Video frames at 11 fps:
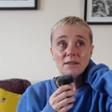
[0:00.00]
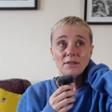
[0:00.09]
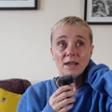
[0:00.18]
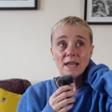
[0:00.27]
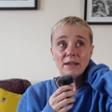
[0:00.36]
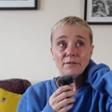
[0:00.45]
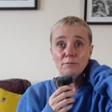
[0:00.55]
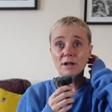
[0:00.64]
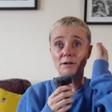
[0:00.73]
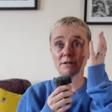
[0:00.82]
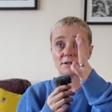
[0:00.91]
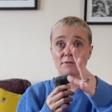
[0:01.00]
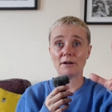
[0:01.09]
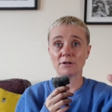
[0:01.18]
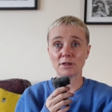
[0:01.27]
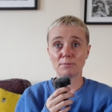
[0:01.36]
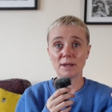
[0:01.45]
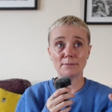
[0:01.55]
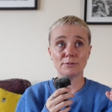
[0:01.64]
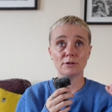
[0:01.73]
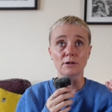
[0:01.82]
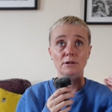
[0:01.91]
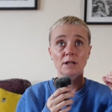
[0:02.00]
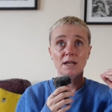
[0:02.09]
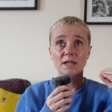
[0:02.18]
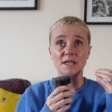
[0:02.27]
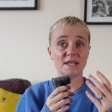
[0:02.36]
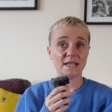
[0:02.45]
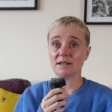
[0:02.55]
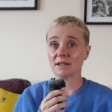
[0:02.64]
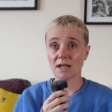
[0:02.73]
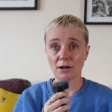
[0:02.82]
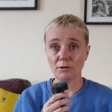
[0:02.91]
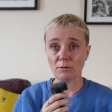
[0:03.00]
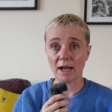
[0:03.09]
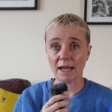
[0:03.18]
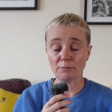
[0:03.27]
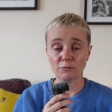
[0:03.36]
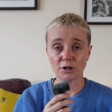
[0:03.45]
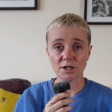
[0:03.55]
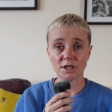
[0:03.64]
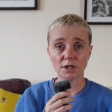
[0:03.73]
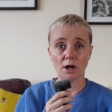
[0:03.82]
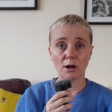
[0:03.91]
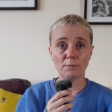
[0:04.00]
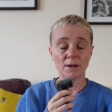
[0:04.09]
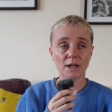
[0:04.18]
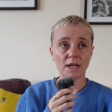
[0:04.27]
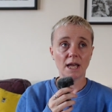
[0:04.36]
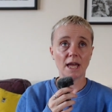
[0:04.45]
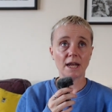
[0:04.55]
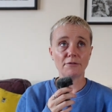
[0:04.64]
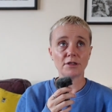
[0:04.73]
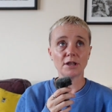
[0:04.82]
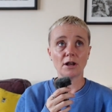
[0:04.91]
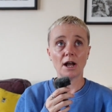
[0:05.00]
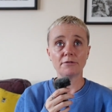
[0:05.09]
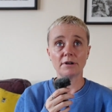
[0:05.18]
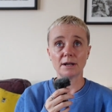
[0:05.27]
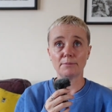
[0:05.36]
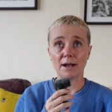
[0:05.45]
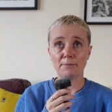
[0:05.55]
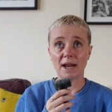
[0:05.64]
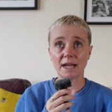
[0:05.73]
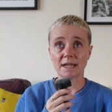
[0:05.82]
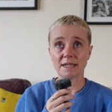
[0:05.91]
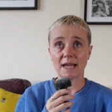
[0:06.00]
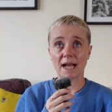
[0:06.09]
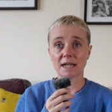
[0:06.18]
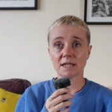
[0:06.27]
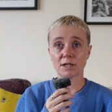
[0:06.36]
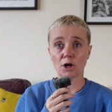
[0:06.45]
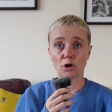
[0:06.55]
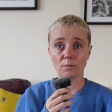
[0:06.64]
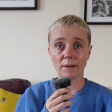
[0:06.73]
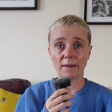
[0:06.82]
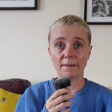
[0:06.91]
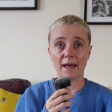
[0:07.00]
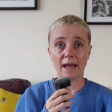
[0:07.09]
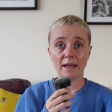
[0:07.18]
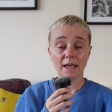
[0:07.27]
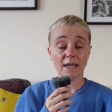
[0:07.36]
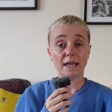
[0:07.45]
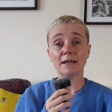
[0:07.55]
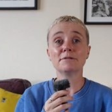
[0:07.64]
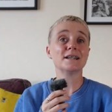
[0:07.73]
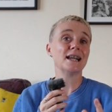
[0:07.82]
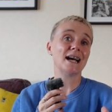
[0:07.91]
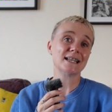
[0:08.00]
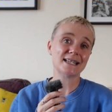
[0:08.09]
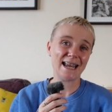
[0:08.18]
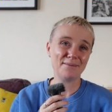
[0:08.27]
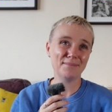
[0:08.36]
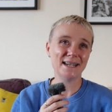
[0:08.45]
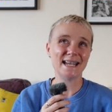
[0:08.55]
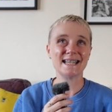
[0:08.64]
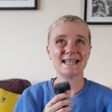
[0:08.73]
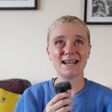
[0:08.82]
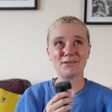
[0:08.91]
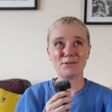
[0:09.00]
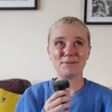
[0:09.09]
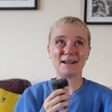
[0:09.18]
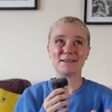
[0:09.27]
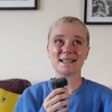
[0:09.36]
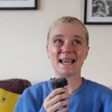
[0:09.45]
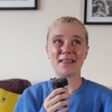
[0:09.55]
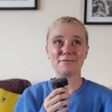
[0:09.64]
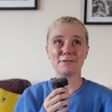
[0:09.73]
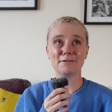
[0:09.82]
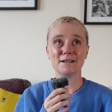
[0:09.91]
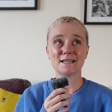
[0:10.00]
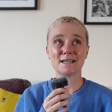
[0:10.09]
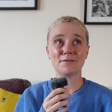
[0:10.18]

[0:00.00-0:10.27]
that even when I was around other people didn't go away and wouldn't stop. And everything I'd read about panic attacks told me that it would last 10 minutes and I would be able to get through it. So